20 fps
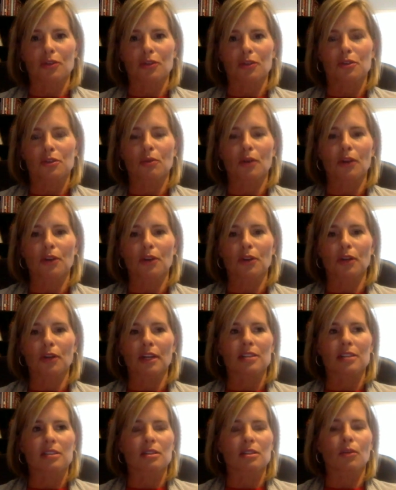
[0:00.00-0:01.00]
So whether
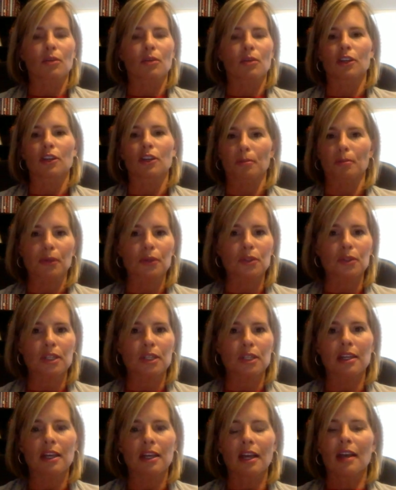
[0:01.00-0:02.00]
it's someone in your
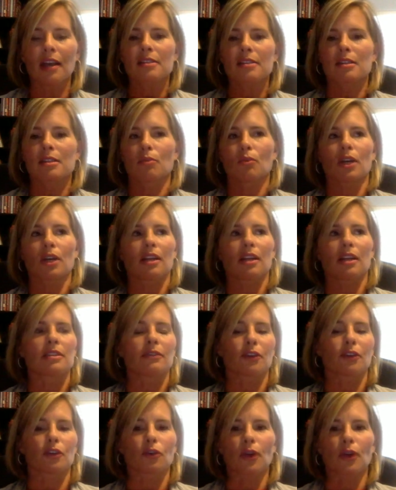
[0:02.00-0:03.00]
building, someone in a
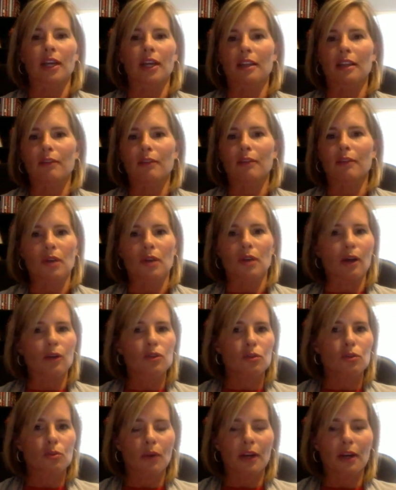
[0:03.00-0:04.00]
different grade level
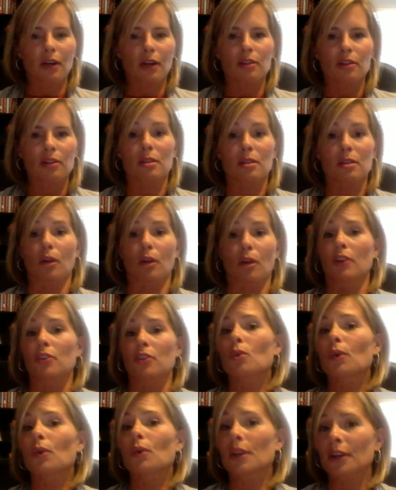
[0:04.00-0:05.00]
elsewhere, someone on
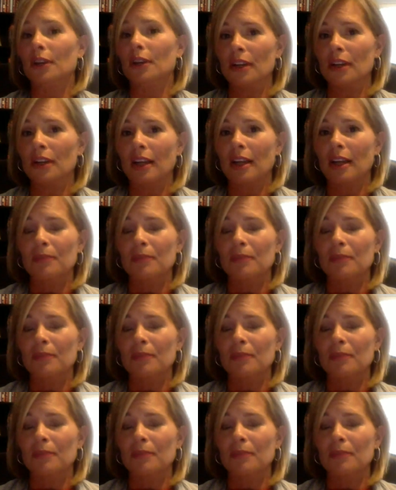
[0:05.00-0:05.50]
Twitter,